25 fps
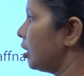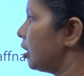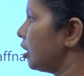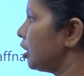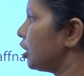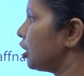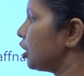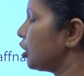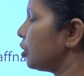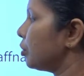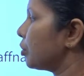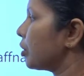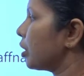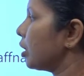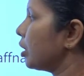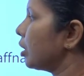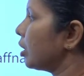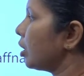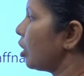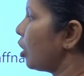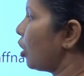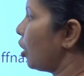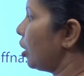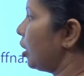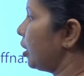During
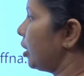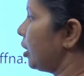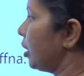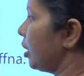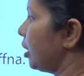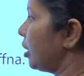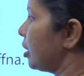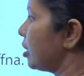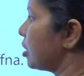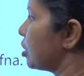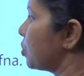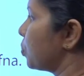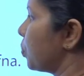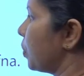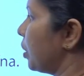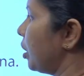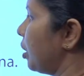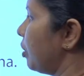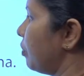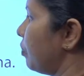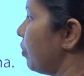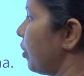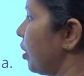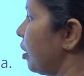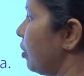the holidays,
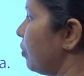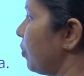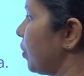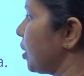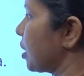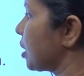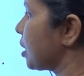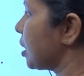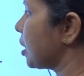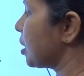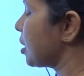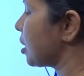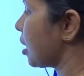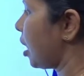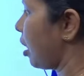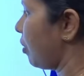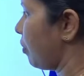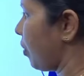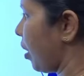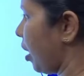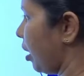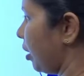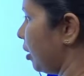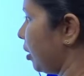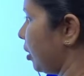we will visit our
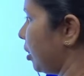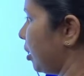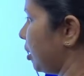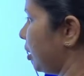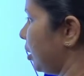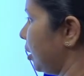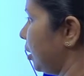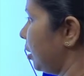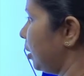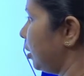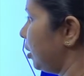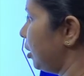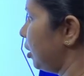uncle,